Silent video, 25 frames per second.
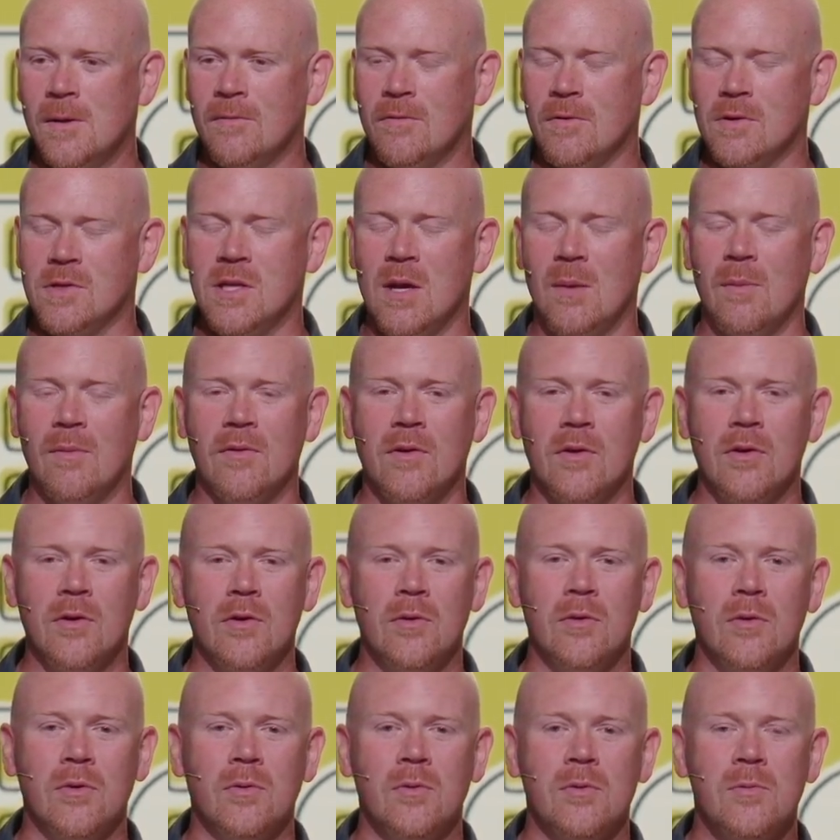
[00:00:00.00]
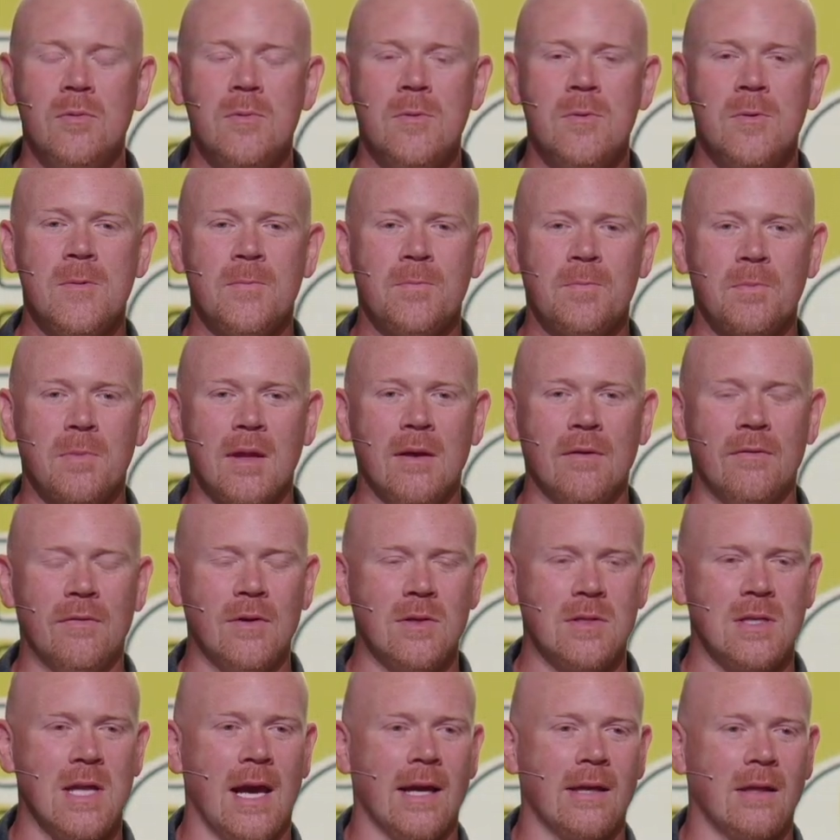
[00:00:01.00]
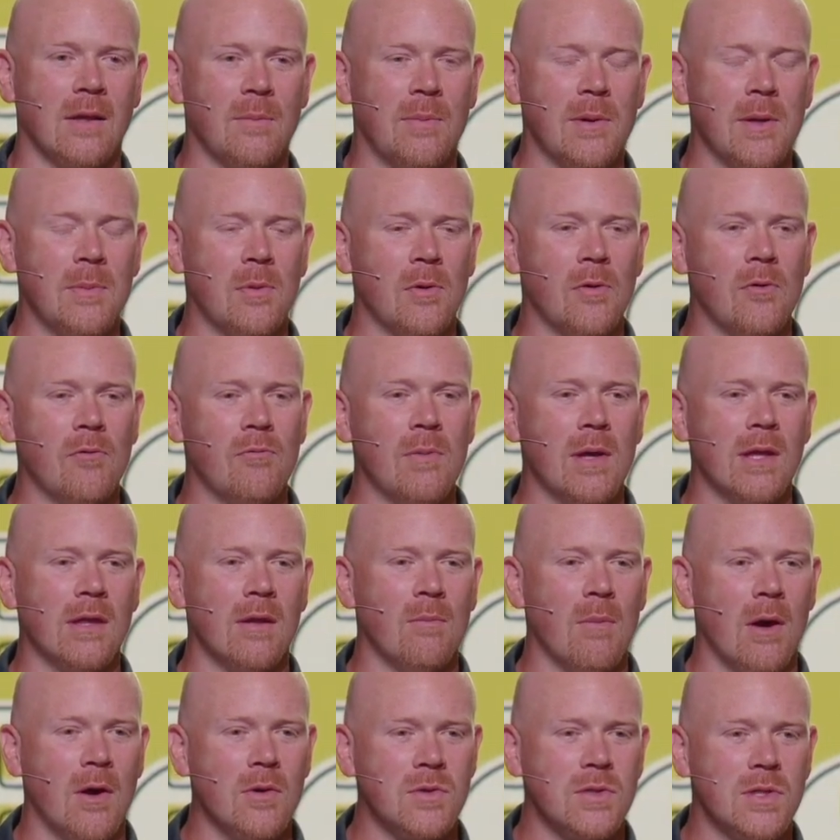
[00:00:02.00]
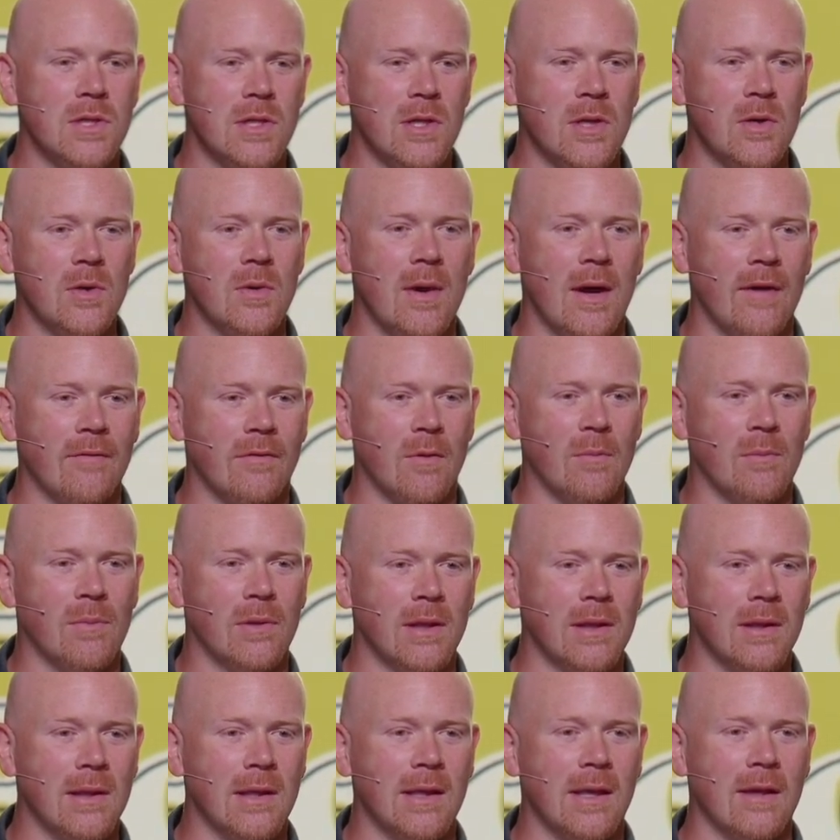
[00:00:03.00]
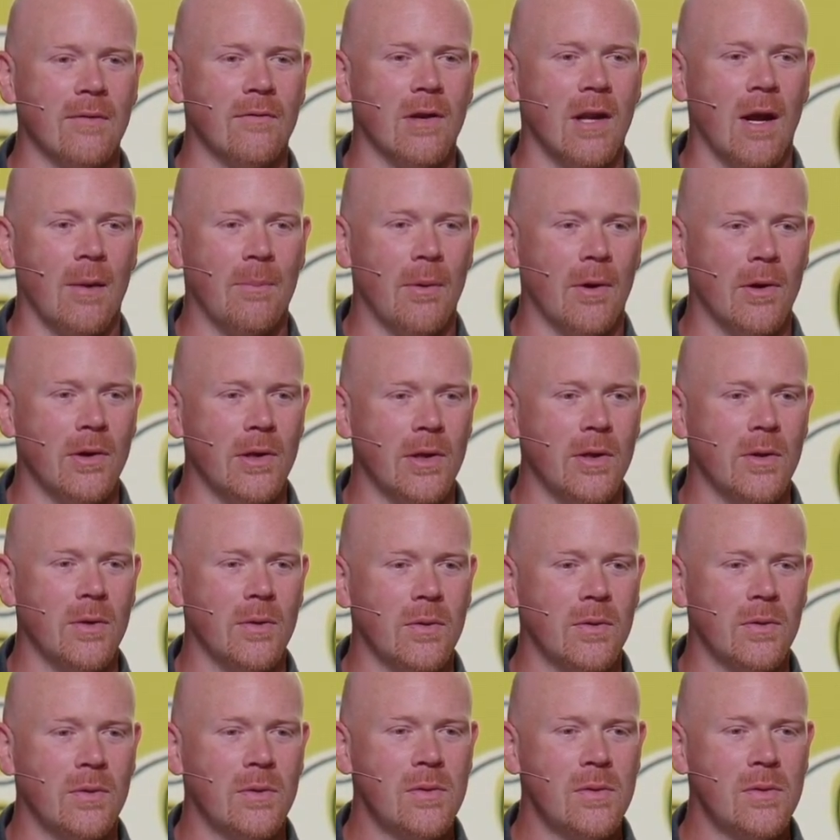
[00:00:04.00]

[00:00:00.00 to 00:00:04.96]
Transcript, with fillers: For some of you, it feels like the people who've meant the most to you have completely given up on you.